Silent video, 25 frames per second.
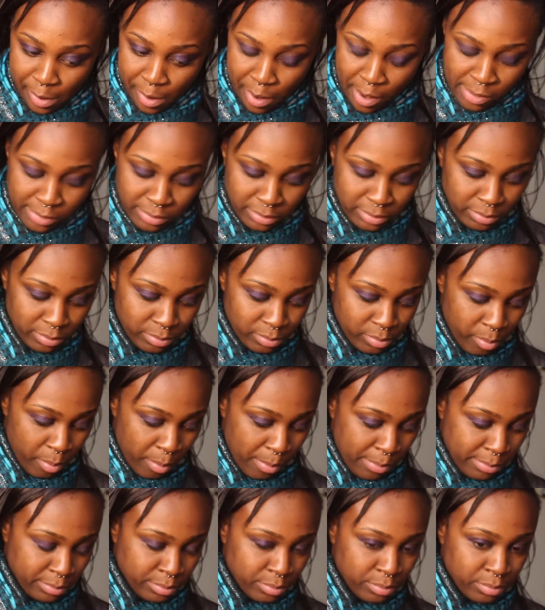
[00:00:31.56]
It
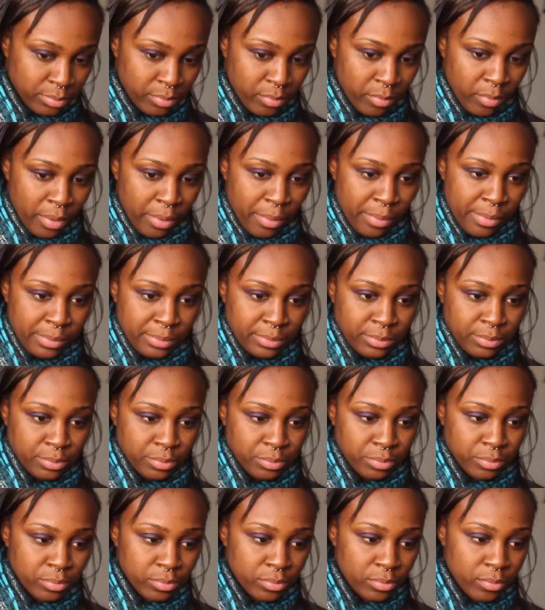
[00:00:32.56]
is the
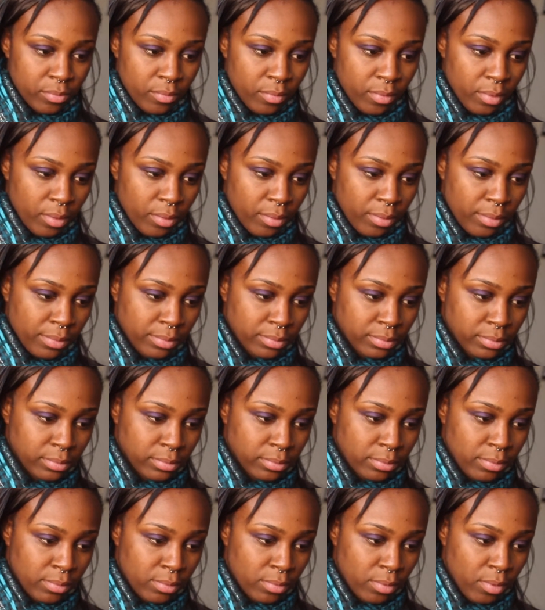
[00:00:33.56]
ColourPop
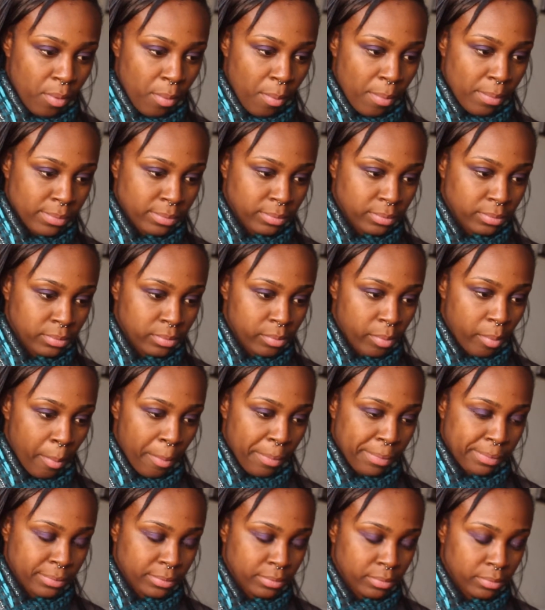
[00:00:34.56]

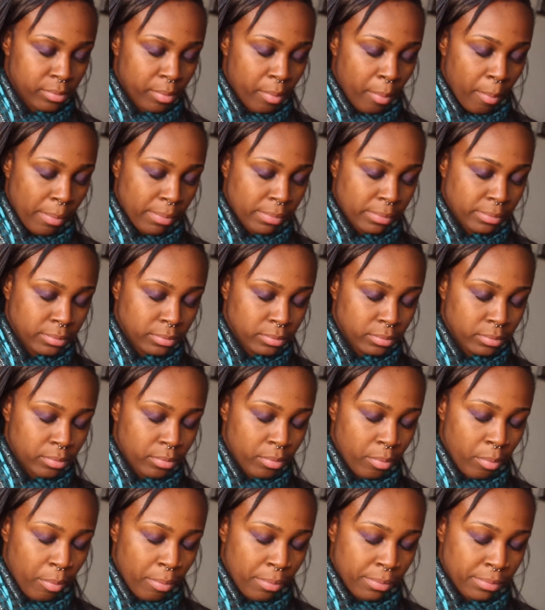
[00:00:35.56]
Super Shock
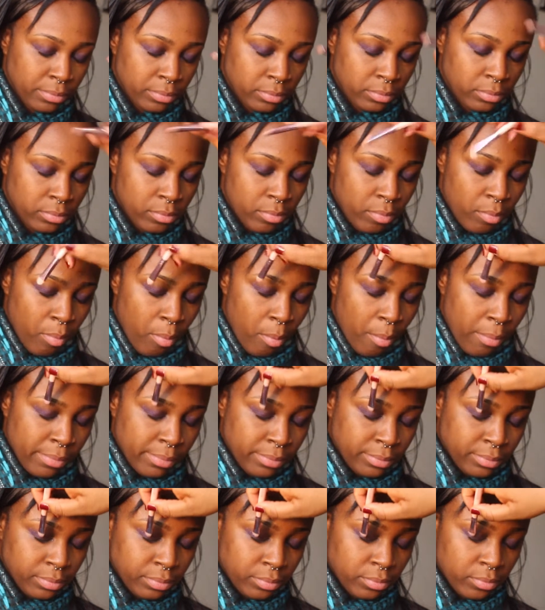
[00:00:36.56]
eyeshadow in
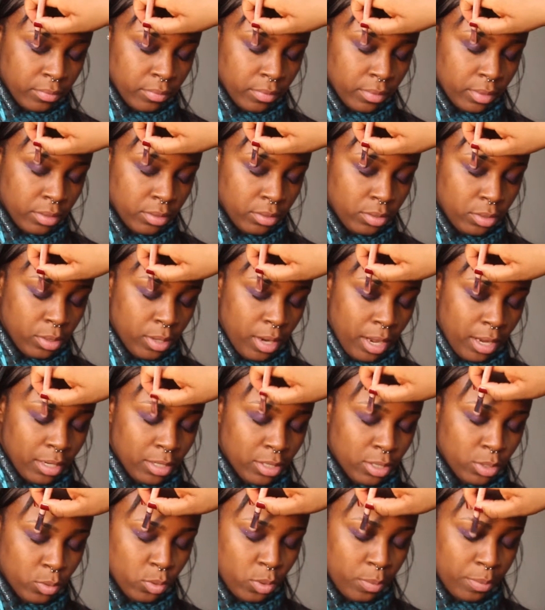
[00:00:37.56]
the color
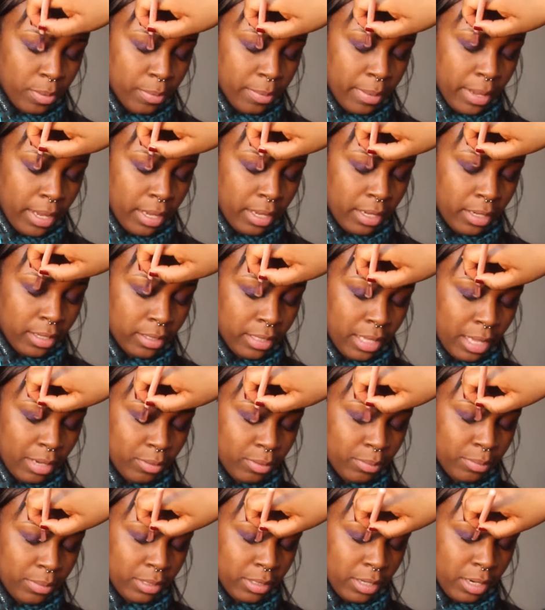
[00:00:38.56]
Lace.
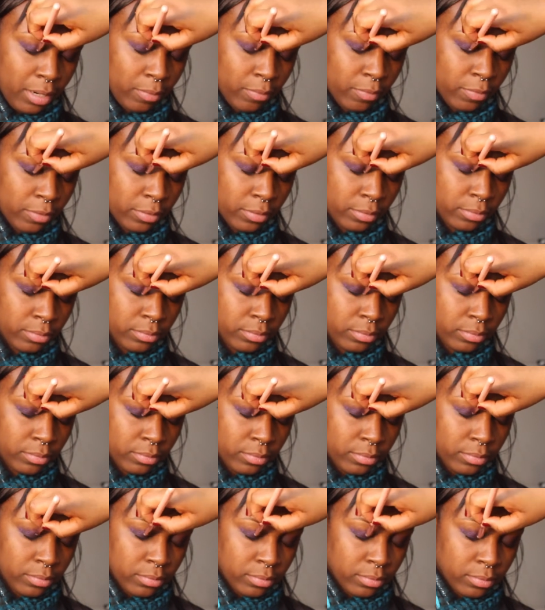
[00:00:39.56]
And I'm
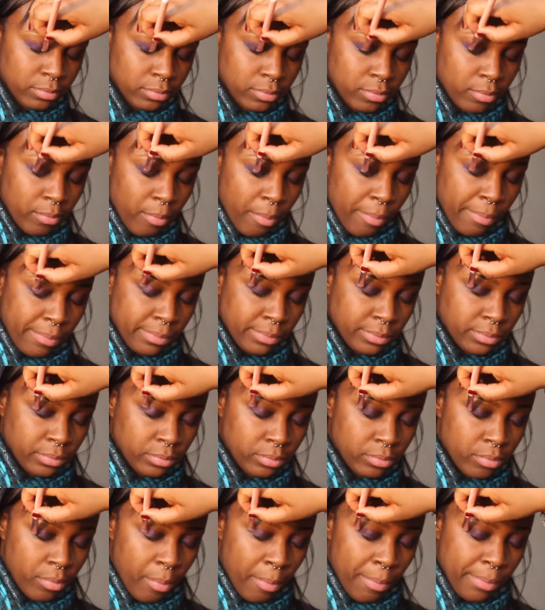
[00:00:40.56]
applying that
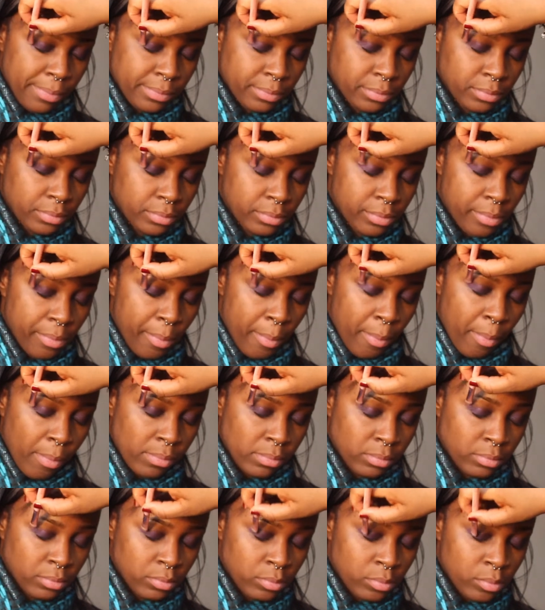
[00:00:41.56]
up into the
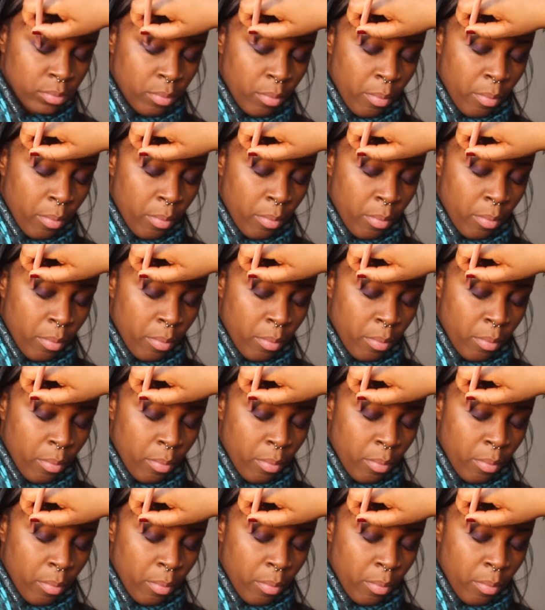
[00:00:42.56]
crease.